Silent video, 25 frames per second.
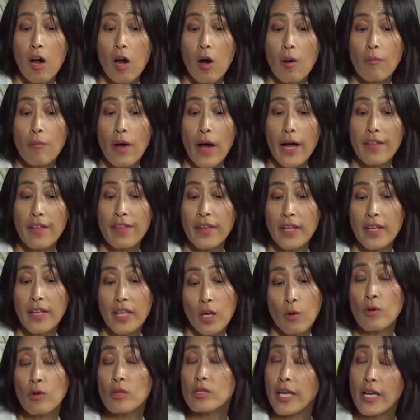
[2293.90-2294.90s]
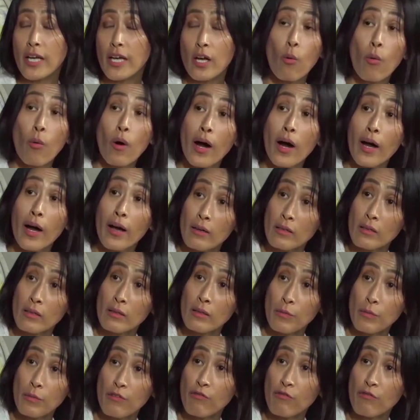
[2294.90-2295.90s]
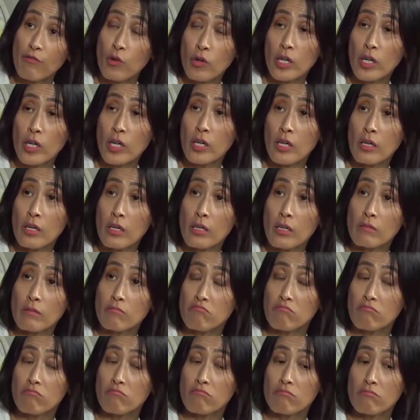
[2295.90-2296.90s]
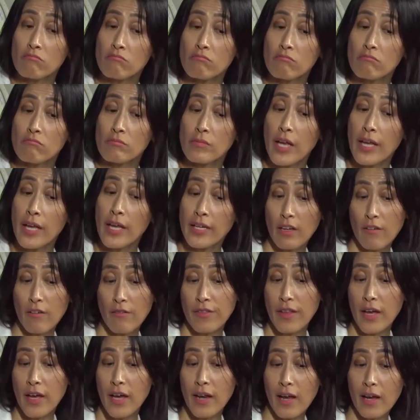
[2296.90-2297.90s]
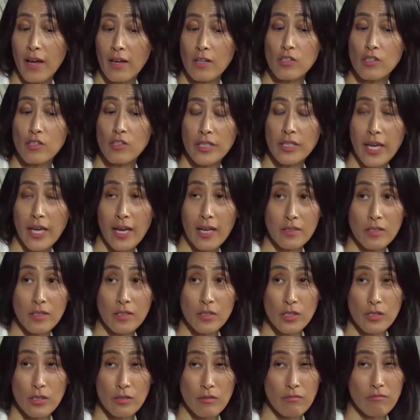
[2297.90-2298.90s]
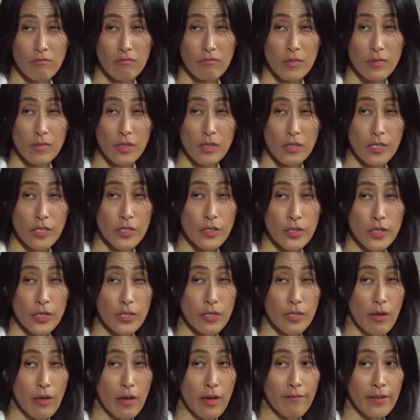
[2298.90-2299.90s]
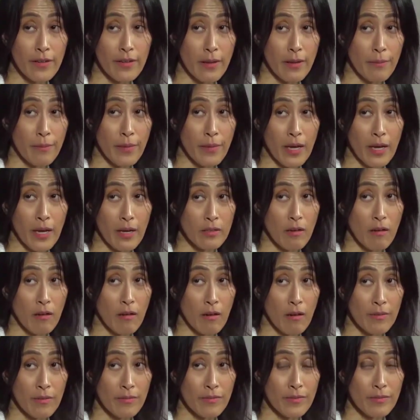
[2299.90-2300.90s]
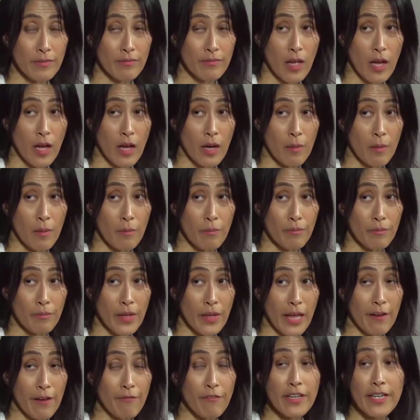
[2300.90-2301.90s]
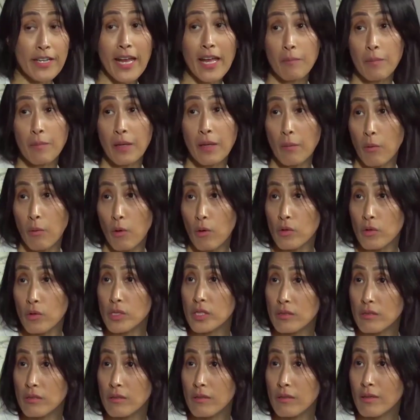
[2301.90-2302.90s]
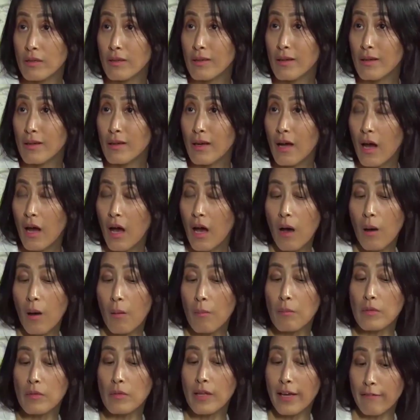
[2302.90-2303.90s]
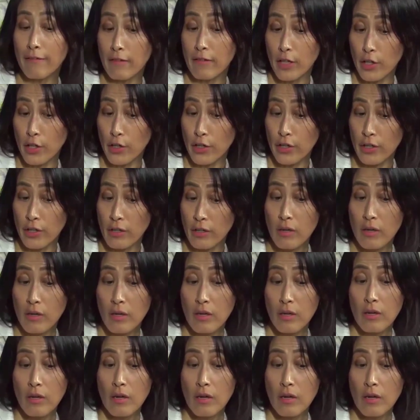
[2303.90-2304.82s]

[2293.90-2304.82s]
Um, I think it will take a while before any of that actually starts to have an impact on um, everyday people's um, livelihood.